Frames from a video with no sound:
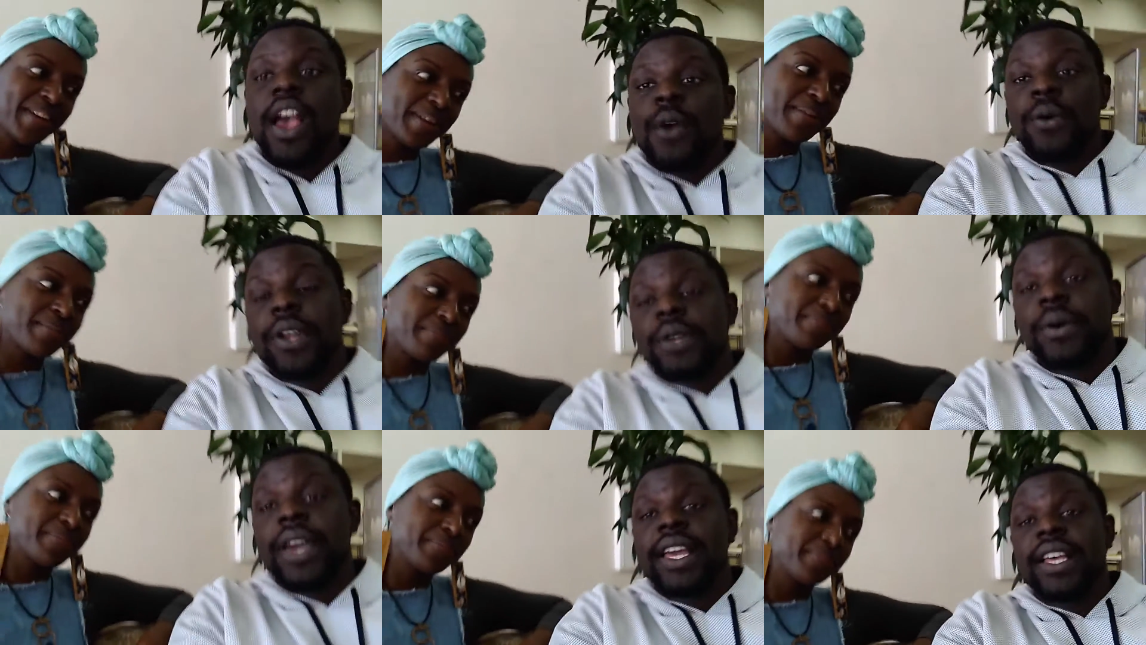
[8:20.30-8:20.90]
Speaker 1: Well,
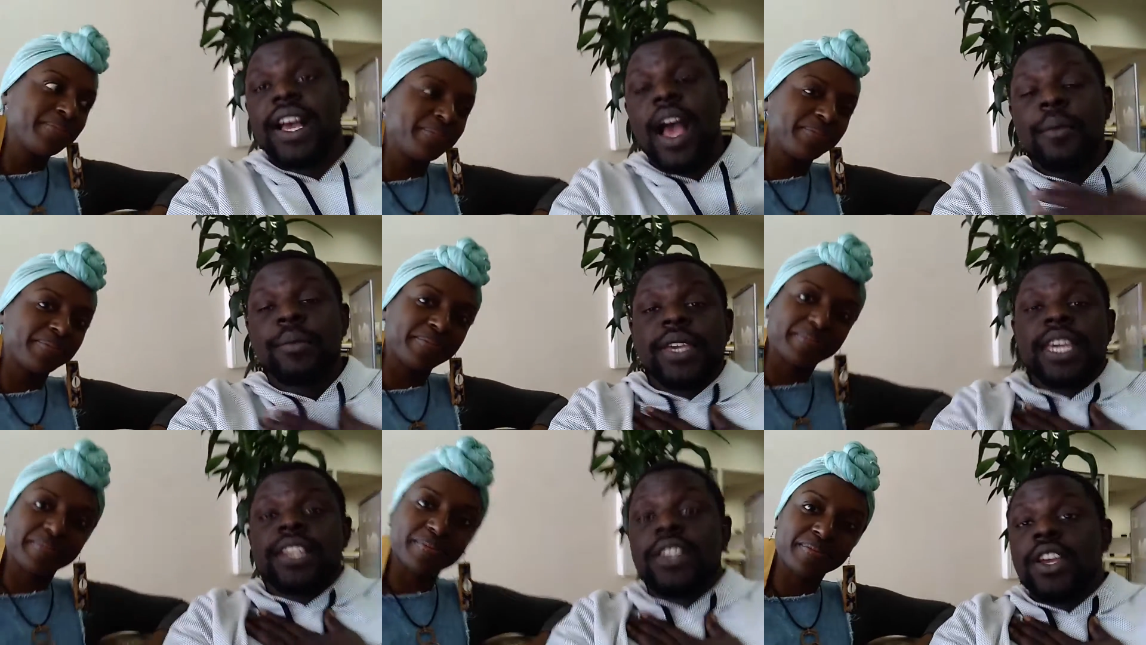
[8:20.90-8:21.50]
anyway, I'm
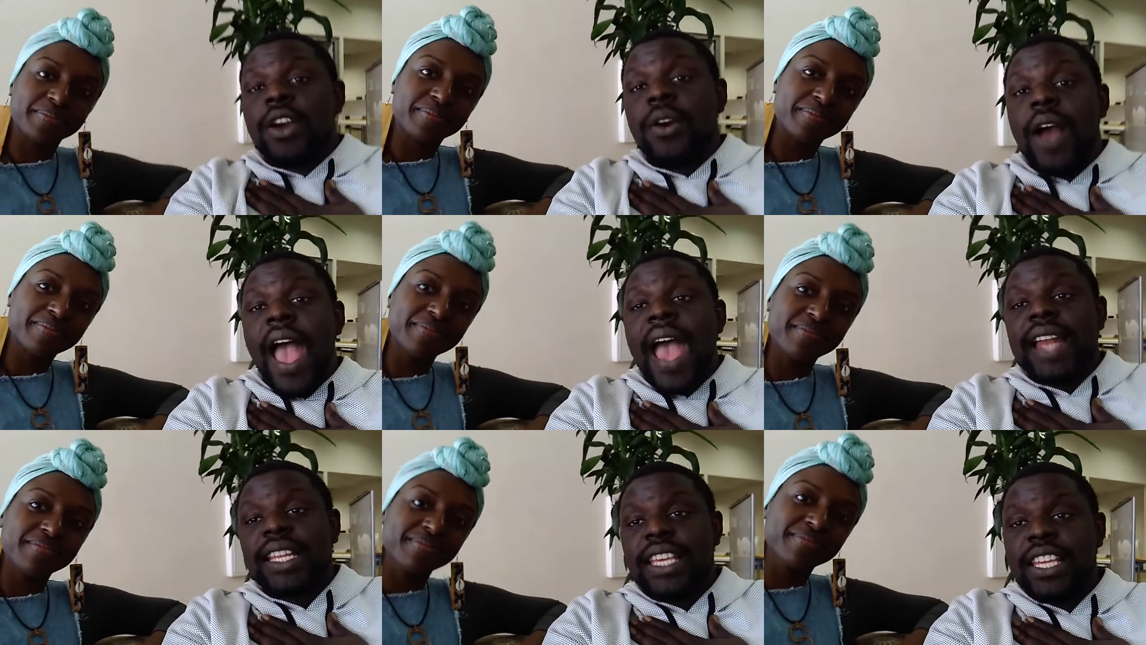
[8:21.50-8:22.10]
Kinyo
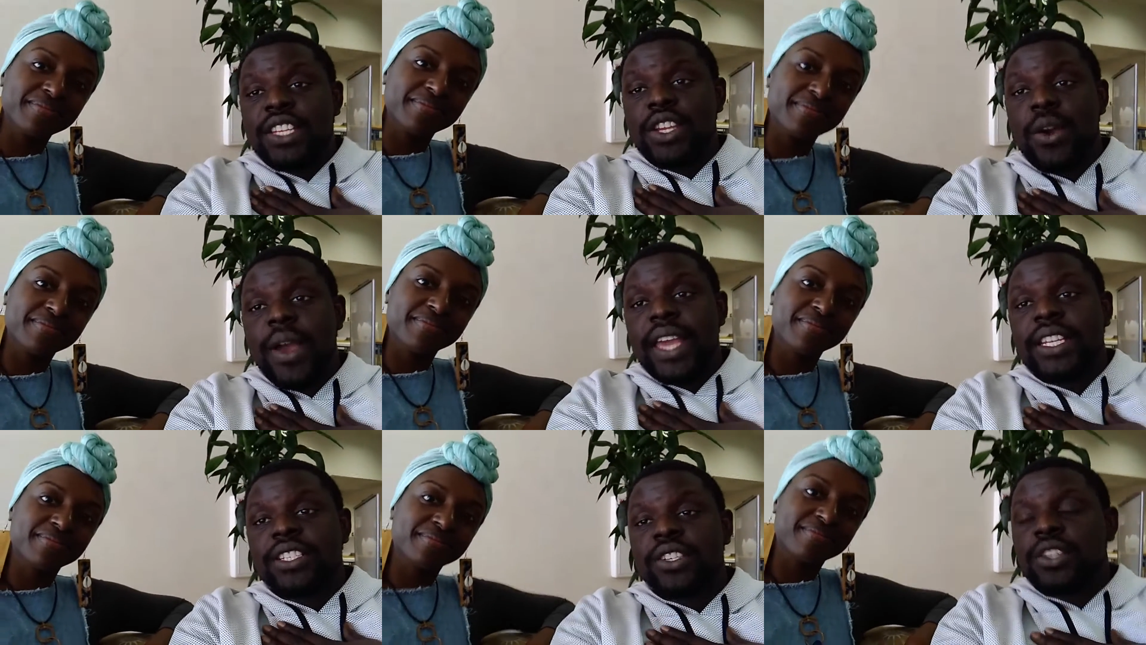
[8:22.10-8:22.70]
at Kinyo
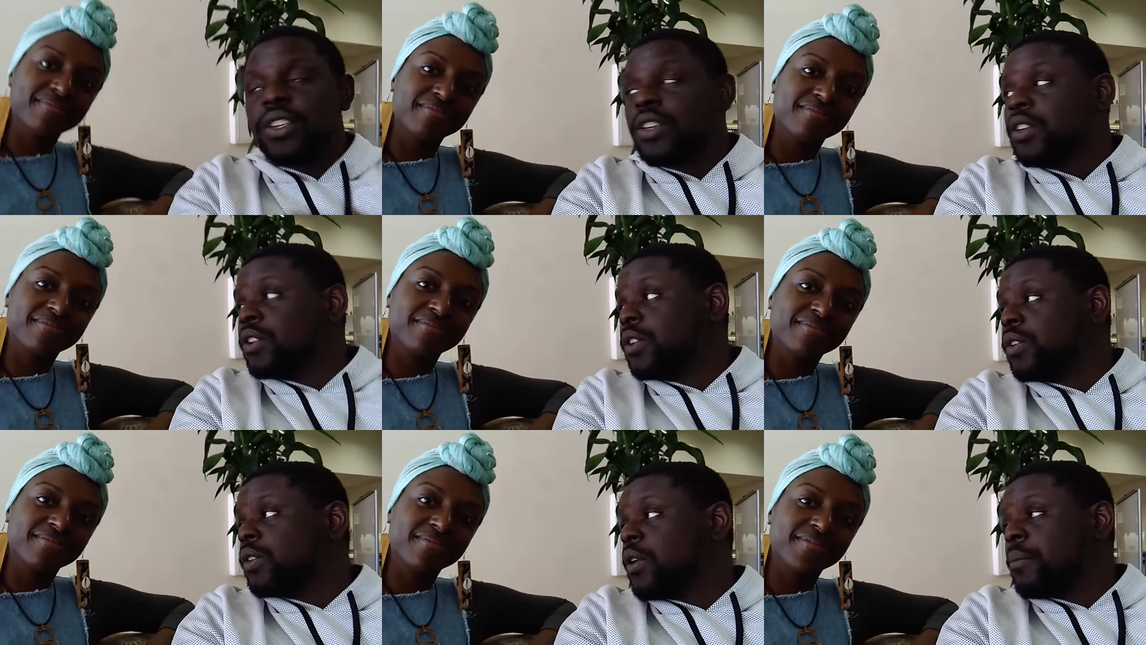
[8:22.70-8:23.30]

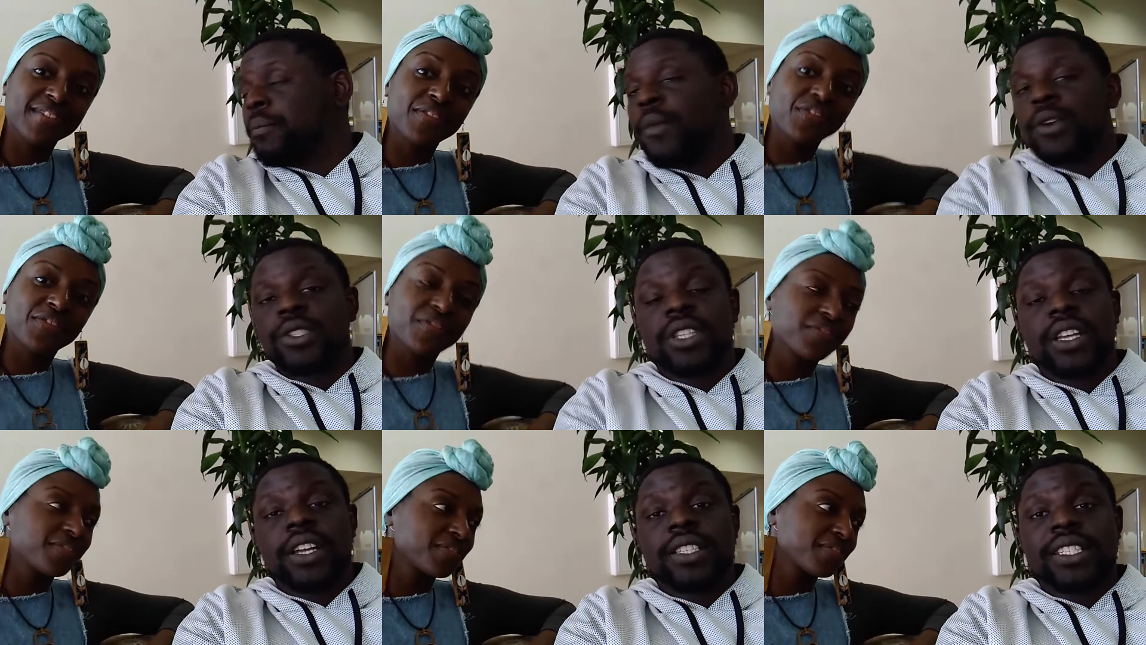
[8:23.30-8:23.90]
HQ,
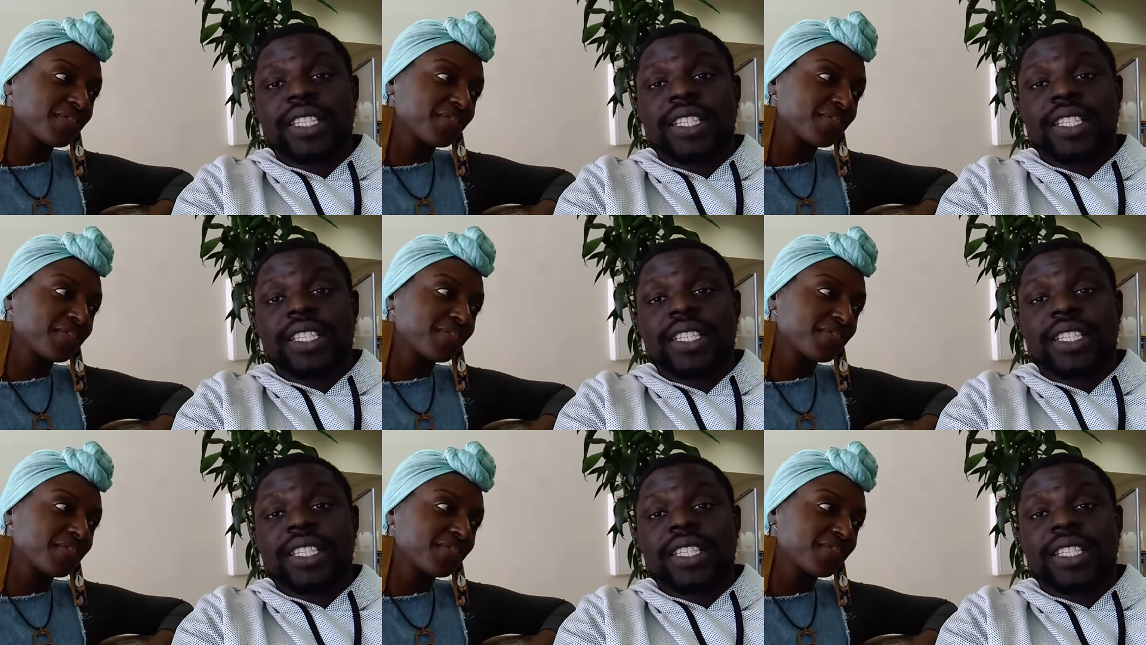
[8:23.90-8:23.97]
mostly on